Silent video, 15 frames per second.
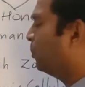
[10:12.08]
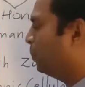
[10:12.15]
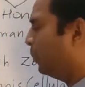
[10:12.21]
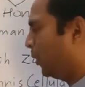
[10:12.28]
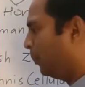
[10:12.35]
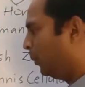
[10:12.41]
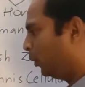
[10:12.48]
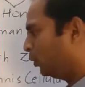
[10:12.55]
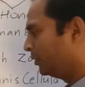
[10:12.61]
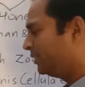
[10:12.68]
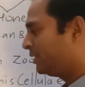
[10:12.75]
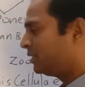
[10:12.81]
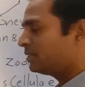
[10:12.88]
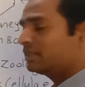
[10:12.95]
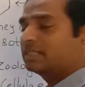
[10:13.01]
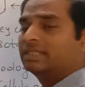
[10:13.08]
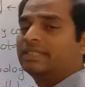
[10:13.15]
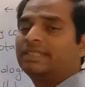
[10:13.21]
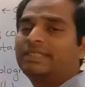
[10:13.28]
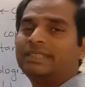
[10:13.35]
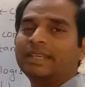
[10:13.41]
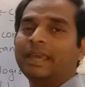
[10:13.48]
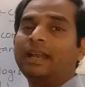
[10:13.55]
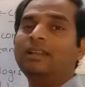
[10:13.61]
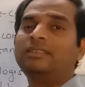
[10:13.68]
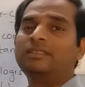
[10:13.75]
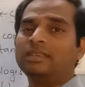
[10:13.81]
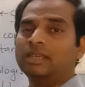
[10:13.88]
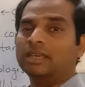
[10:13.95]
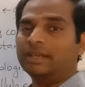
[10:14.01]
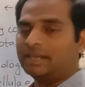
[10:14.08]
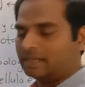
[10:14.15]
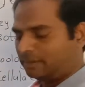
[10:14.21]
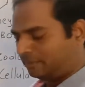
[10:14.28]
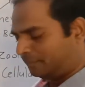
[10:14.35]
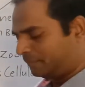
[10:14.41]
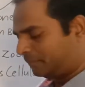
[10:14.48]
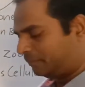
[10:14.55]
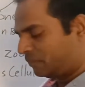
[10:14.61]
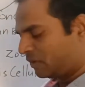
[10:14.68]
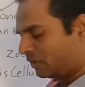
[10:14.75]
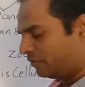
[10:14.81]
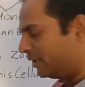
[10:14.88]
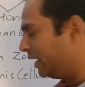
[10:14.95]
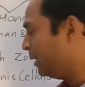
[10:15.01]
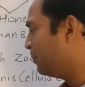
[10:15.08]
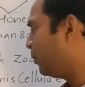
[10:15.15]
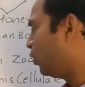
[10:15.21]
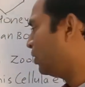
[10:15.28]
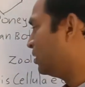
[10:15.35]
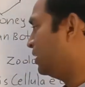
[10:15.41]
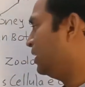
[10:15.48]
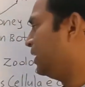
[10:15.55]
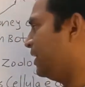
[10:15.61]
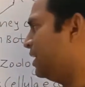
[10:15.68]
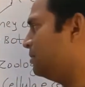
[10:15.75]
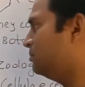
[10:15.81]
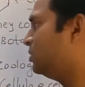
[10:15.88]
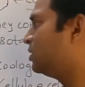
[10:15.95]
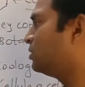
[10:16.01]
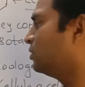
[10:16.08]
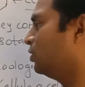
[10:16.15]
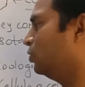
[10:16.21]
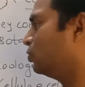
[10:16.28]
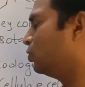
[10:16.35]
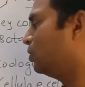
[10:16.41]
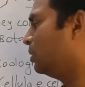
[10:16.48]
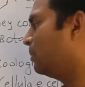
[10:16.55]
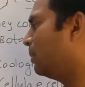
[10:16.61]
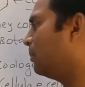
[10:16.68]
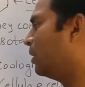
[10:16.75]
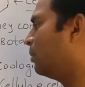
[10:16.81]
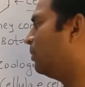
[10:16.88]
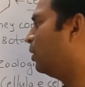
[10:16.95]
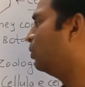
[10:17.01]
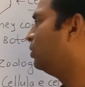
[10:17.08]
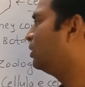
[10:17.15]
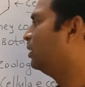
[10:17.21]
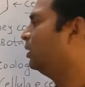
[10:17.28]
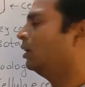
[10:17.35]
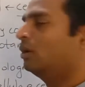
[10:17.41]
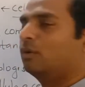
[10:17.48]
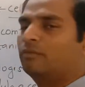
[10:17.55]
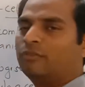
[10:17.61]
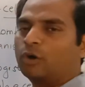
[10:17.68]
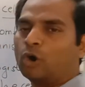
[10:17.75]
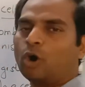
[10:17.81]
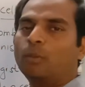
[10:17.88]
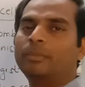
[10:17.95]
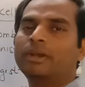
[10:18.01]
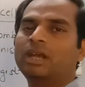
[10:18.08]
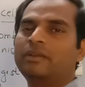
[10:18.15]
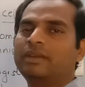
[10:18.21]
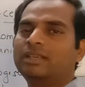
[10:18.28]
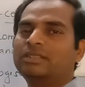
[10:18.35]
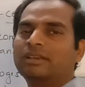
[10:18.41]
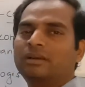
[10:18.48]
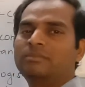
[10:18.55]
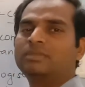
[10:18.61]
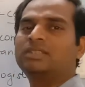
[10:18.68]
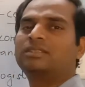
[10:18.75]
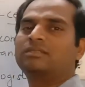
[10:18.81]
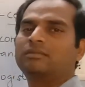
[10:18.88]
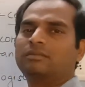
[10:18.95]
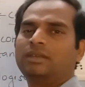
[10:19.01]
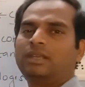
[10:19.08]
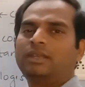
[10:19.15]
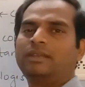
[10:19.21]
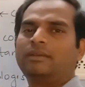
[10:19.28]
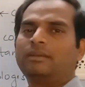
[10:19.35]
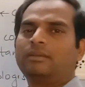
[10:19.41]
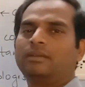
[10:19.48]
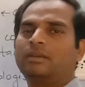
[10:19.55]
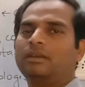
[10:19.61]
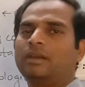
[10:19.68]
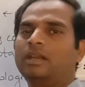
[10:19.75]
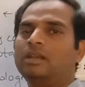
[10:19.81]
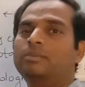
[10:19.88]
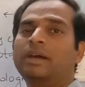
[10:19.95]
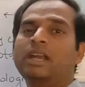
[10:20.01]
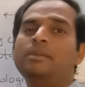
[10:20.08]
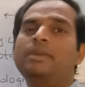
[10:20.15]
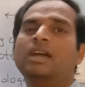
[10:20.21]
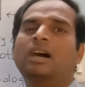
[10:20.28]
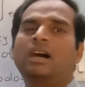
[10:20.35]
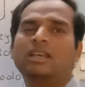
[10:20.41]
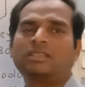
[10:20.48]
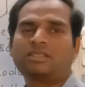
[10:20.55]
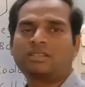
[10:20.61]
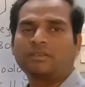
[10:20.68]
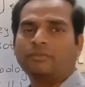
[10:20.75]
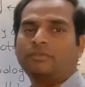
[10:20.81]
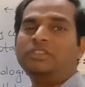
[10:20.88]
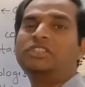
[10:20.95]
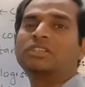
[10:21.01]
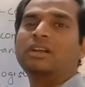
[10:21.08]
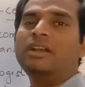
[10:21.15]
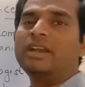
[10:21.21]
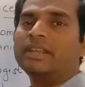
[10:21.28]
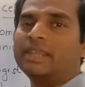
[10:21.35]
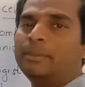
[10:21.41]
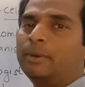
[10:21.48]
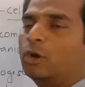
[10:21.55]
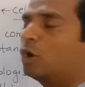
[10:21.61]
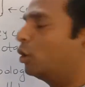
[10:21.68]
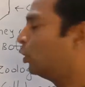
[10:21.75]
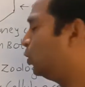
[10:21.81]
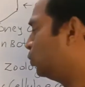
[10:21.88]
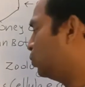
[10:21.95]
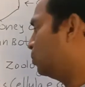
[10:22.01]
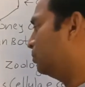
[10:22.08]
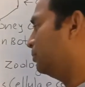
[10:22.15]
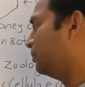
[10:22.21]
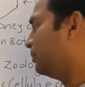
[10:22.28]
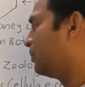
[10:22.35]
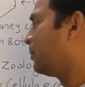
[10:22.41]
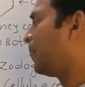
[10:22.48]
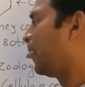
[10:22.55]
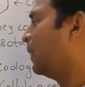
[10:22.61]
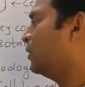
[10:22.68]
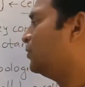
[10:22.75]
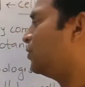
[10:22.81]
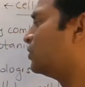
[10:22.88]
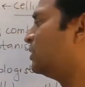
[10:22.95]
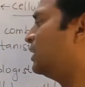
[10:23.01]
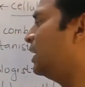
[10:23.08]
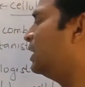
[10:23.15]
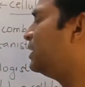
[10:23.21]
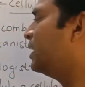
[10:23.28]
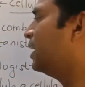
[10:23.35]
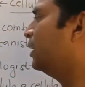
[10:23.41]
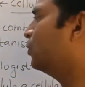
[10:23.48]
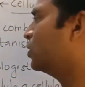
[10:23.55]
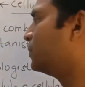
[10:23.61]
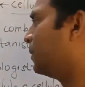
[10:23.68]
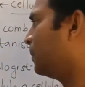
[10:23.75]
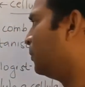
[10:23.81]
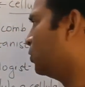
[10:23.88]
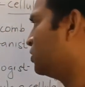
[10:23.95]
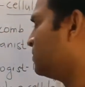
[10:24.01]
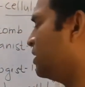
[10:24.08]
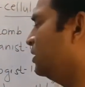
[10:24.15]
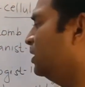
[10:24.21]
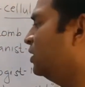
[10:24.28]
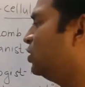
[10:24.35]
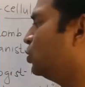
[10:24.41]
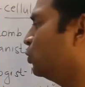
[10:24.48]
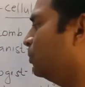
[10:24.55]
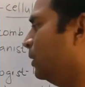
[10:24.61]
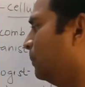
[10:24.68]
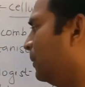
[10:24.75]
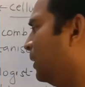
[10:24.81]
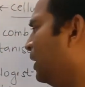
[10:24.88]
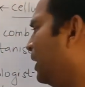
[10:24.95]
proposed cell theory. Very important names you should remember about. For competitive exams, it might be asked which country they belong to. So cell theory was proposed by these two people,